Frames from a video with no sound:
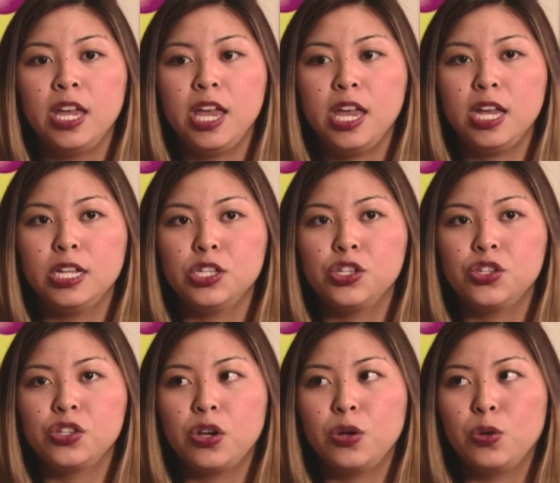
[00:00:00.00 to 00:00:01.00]
And
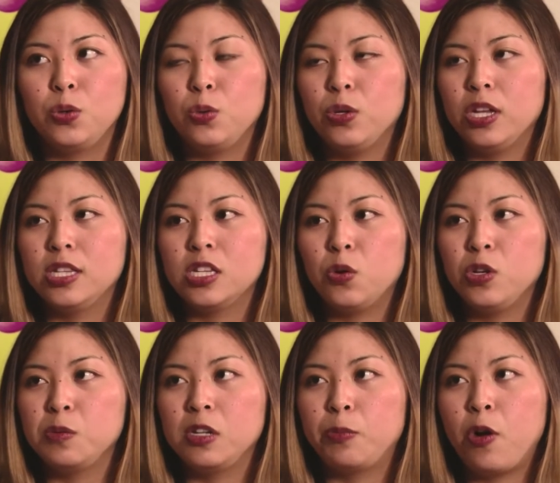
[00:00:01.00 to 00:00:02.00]
so it's always
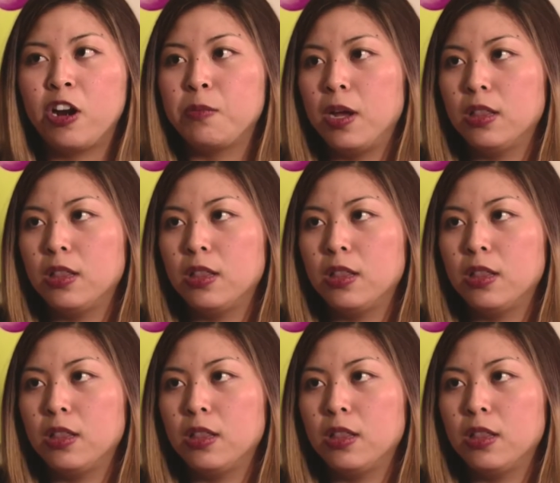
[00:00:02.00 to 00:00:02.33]
been a part of my